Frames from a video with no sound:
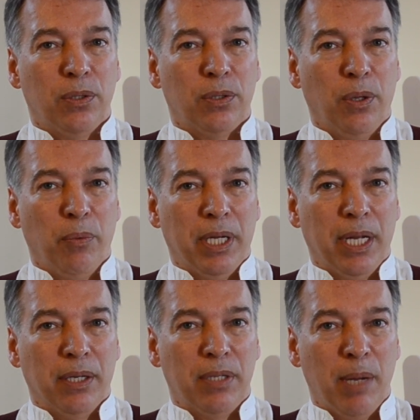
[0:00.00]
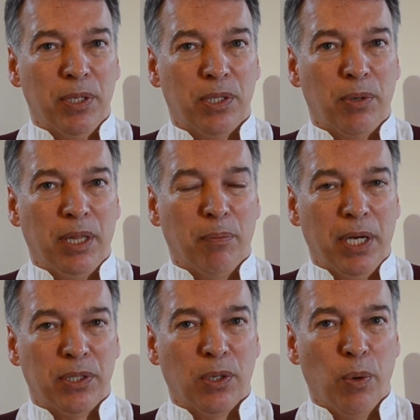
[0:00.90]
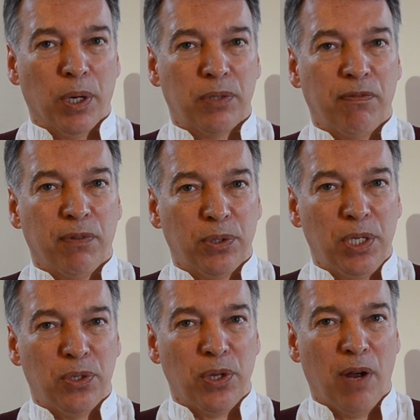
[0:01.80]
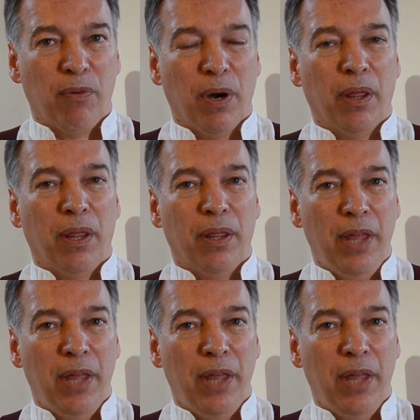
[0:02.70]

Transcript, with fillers: so that we can demonstrate the bicycle works first in software,